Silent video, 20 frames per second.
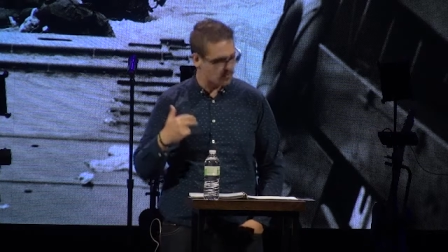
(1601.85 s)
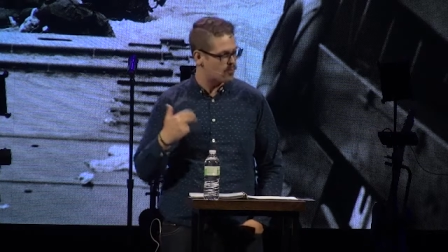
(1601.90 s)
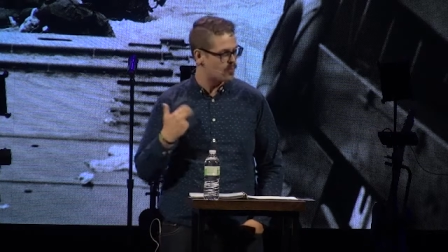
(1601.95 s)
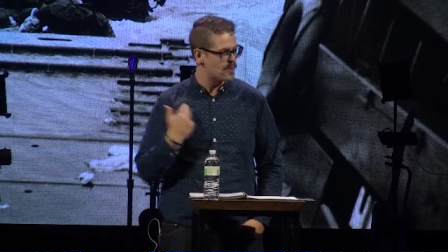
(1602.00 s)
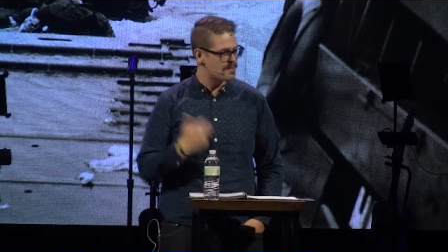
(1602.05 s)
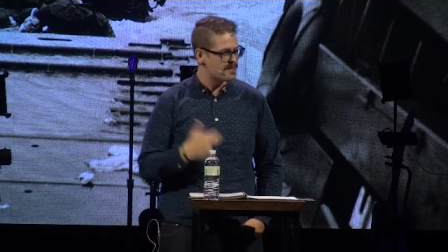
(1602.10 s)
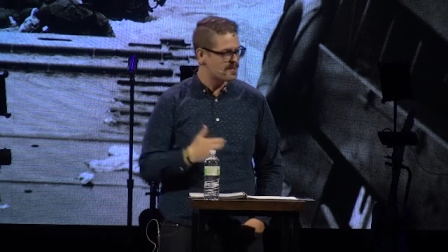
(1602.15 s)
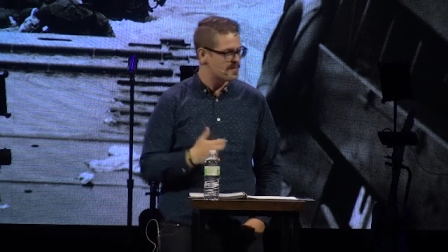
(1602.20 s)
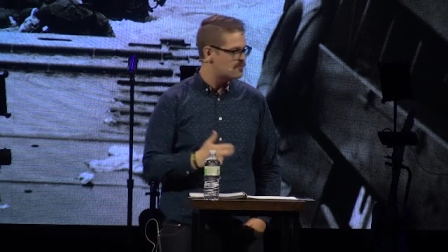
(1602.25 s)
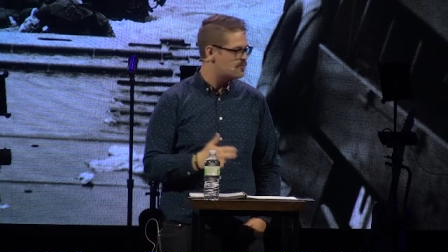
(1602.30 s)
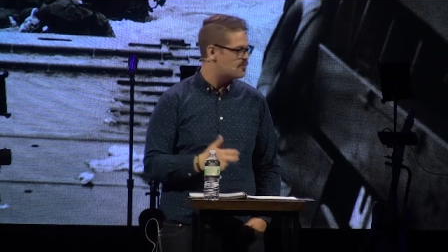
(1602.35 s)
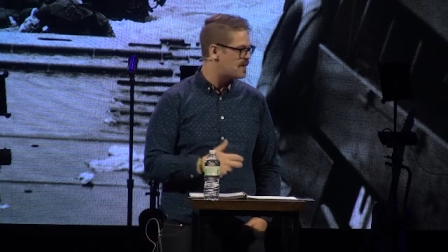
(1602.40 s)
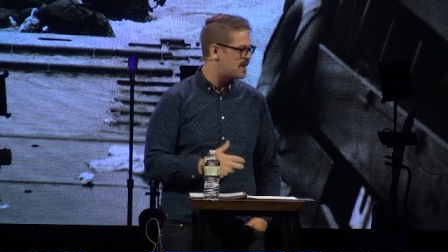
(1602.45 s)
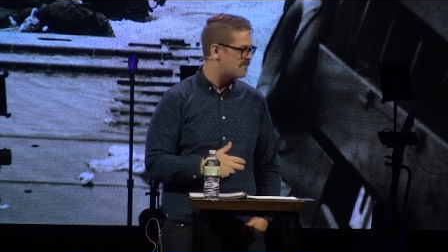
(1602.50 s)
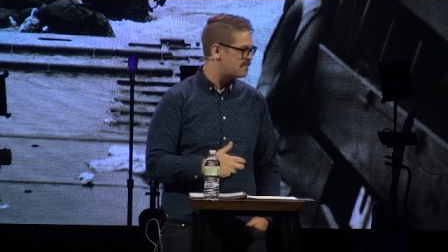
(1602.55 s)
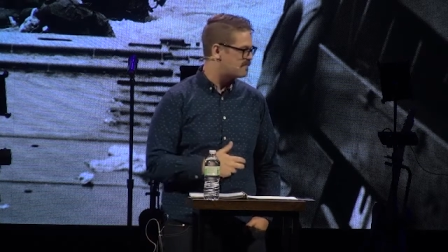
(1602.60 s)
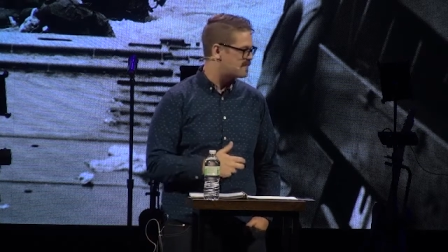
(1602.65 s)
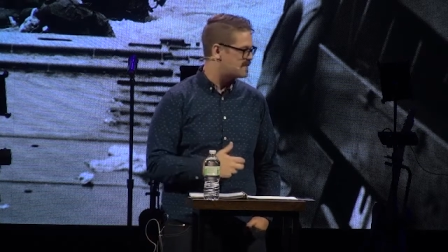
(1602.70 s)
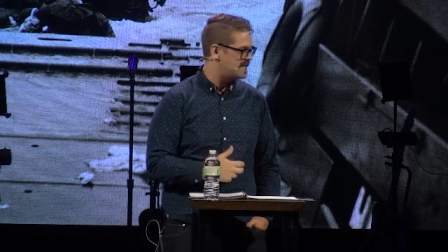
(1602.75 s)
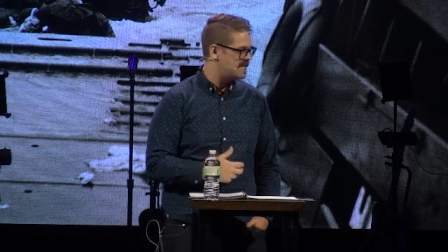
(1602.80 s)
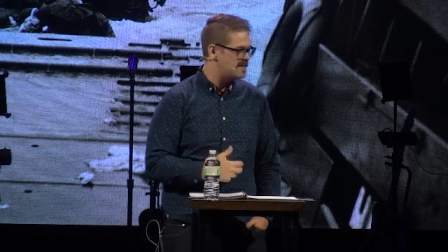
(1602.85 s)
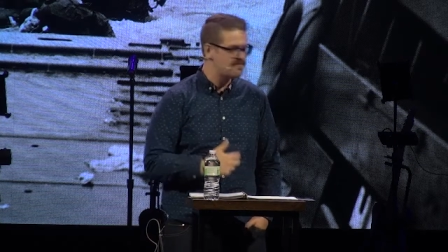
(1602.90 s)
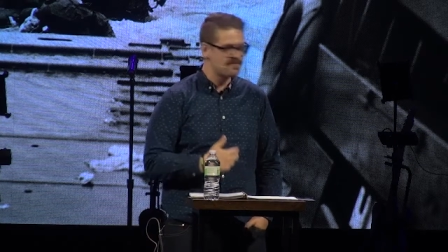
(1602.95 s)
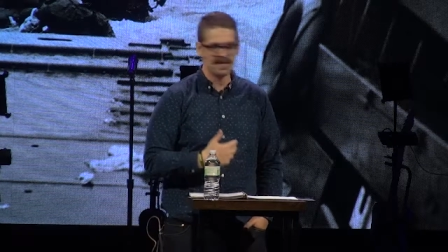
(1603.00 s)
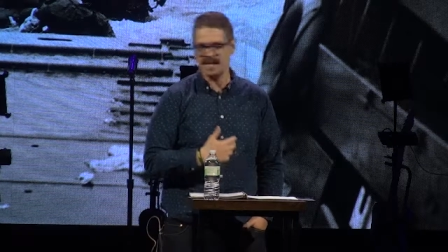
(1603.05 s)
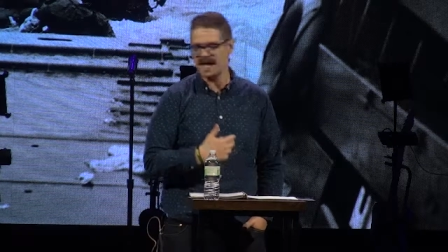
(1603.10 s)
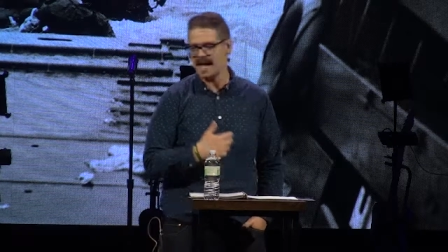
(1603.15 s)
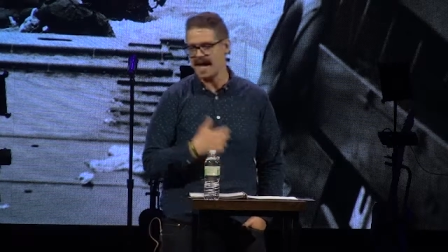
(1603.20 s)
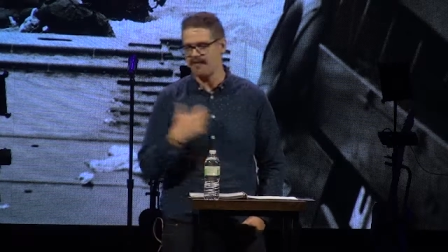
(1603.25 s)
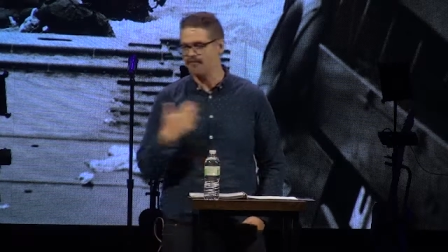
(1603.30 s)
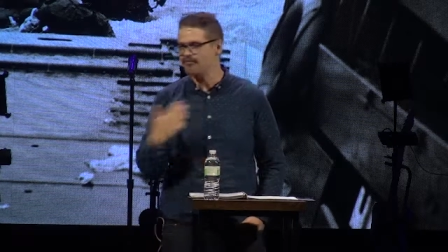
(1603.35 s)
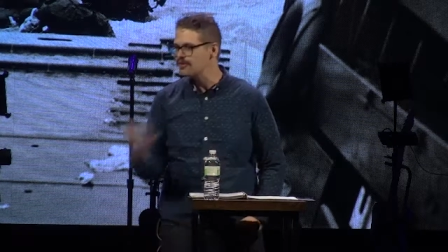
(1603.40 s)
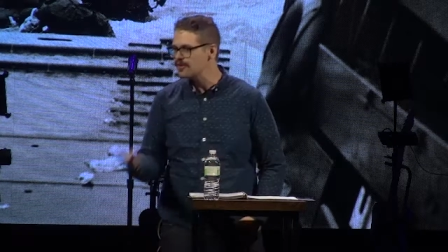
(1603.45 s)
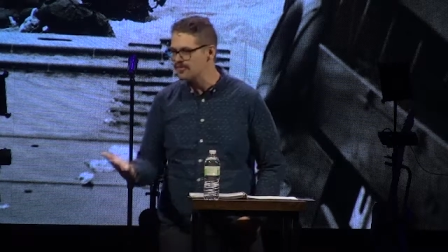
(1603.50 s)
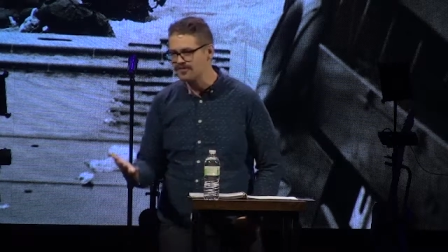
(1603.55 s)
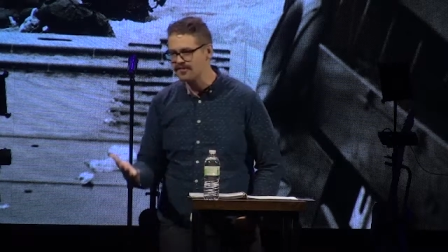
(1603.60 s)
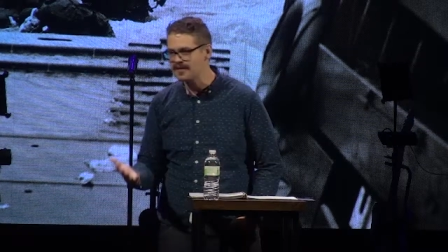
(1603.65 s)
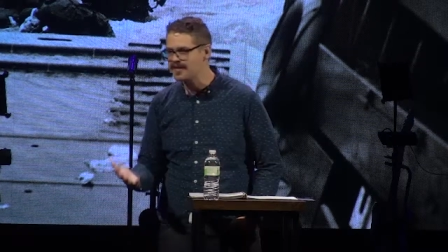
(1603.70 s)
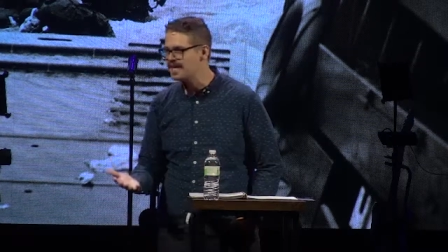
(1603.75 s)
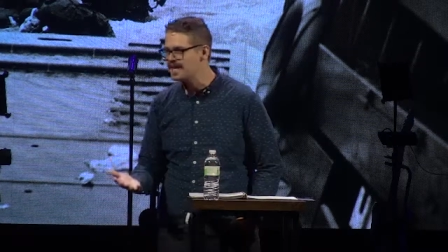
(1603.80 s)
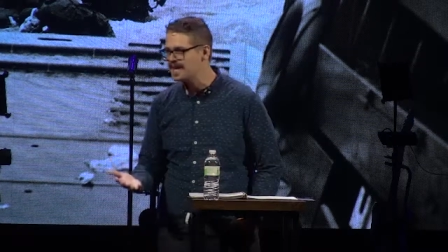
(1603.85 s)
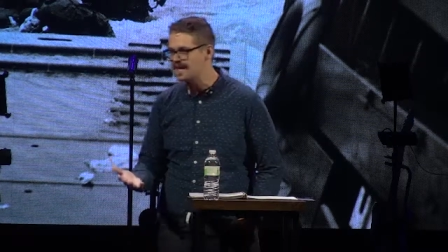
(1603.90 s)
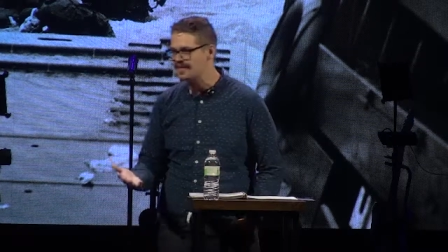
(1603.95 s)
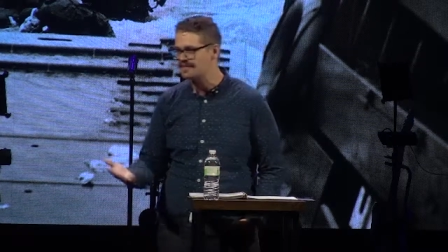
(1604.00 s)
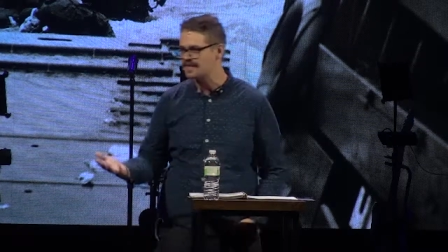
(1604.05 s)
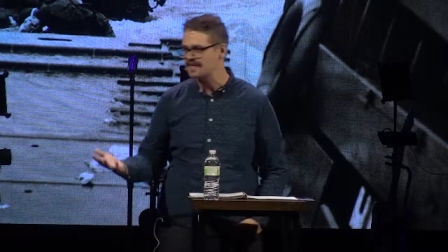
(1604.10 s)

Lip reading: women who have given everything and